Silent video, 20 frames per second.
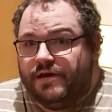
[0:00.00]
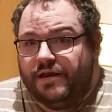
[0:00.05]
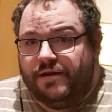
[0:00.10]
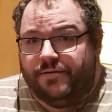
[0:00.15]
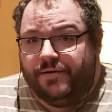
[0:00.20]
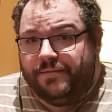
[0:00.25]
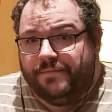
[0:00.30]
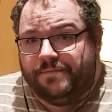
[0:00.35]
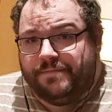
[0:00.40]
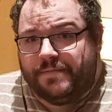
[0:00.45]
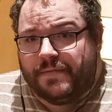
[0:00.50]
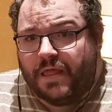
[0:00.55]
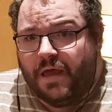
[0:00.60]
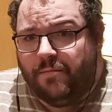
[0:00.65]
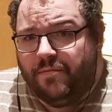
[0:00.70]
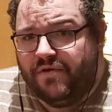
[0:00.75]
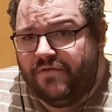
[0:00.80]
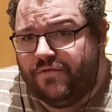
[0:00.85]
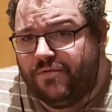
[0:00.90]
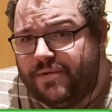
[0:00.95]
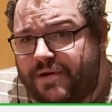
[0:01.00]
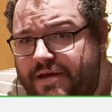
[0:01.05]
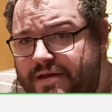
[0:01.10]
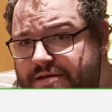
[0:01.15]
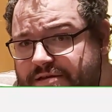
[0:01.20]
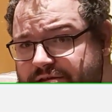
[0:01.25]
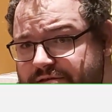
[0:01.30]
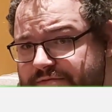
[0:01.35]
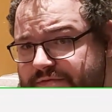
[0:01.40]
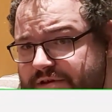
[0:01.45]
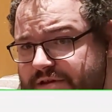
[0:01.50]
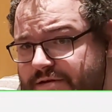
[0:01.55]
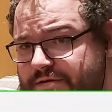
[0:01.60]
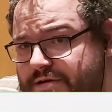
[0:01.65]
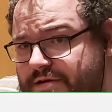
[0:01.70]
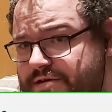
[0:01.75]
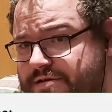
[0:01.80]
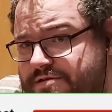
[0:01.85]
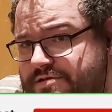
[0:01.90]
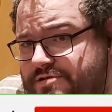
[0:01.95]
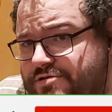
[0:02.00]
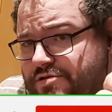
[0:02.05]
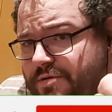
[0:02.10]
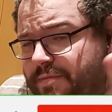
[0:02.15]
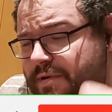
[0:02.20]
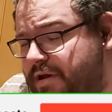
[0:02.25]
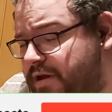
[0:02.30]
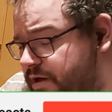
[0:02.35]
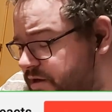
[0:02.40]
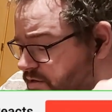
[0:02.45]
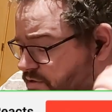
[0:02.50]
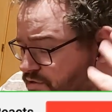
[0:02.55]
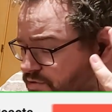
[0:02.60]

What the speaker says: Anyway, before we get into the video, guys, drop a like,